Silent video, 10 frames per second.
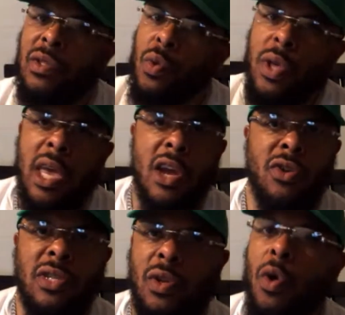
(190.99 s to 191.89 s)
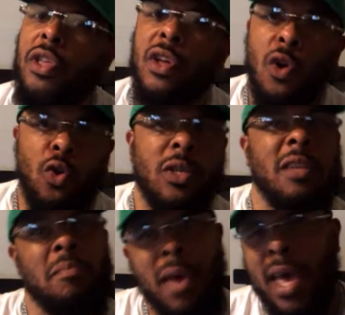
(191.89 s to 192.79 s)
New Year's and all your goals
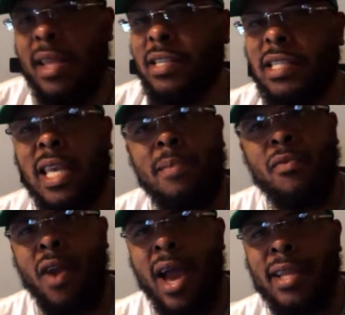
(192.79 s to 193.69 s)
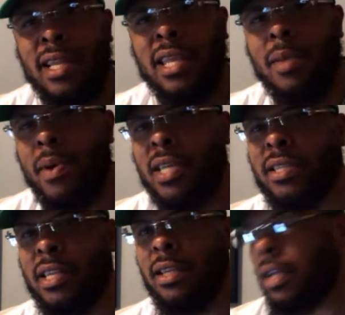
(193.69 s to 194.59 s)
get met and just keep grinding, keep
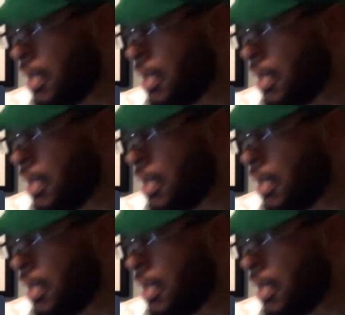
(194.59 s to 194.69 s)
hustling,